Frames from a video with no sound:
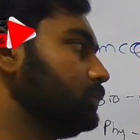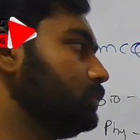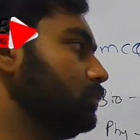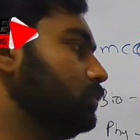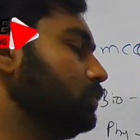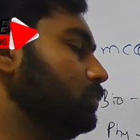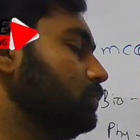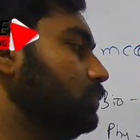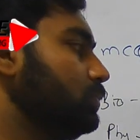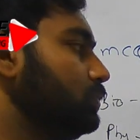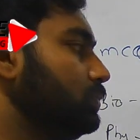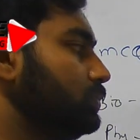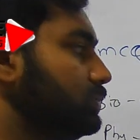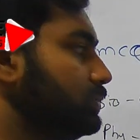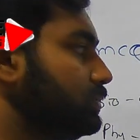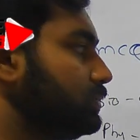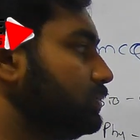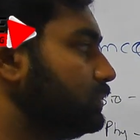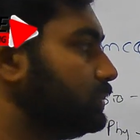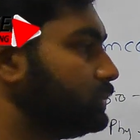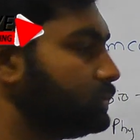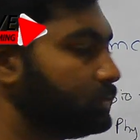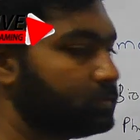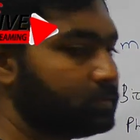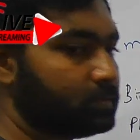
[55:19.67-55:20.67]
no more
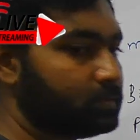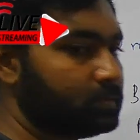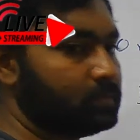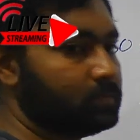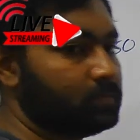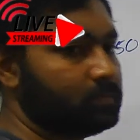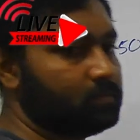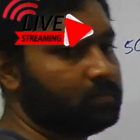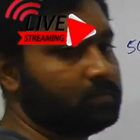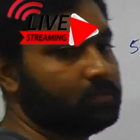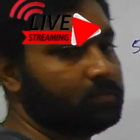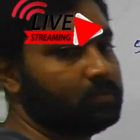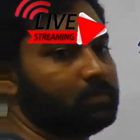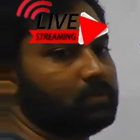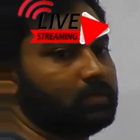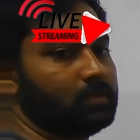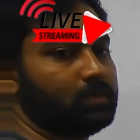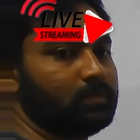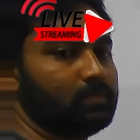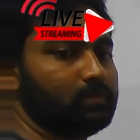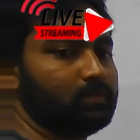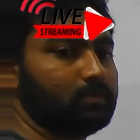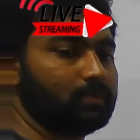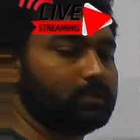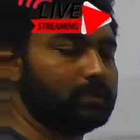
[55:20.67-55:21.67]
students.
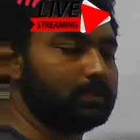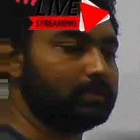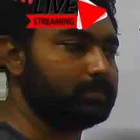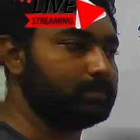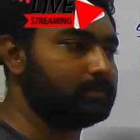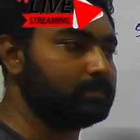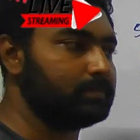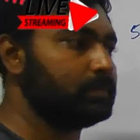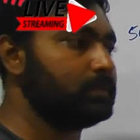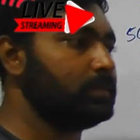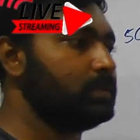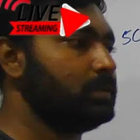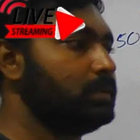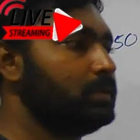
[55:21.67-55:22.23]
Sorry for them.